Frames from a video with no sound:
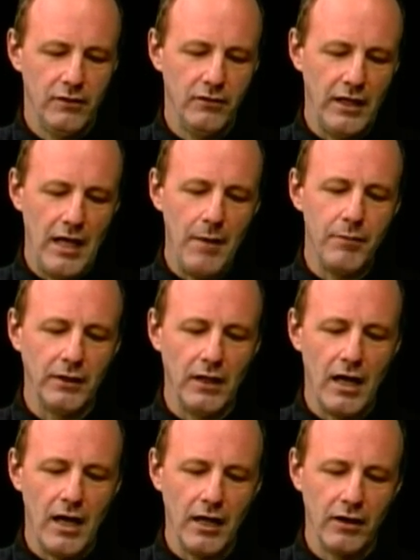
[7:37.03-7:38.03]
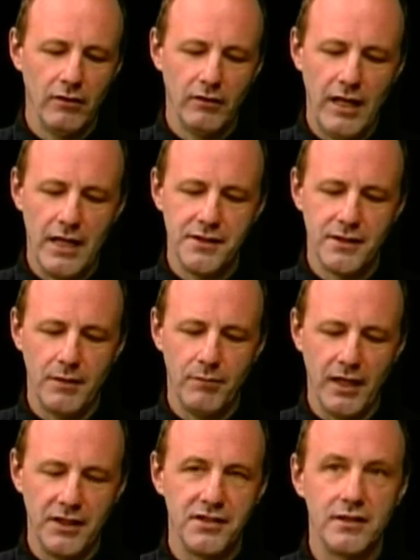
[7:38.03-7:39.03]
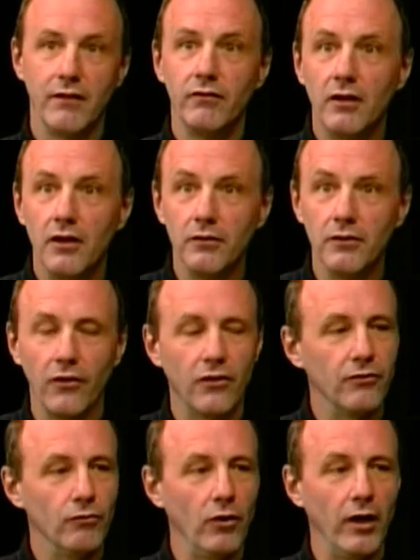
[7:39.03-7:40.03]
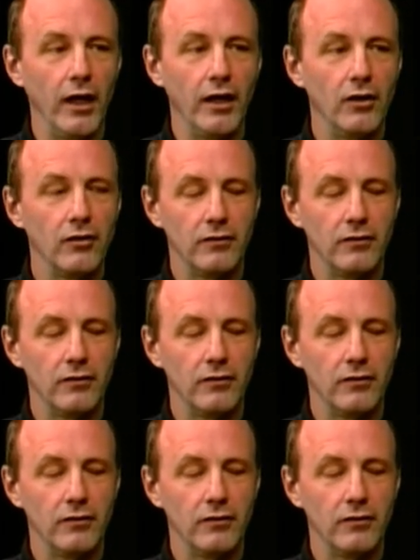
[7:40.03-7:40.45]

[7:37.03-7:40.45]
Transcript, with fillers: the epilogue ends on page 703.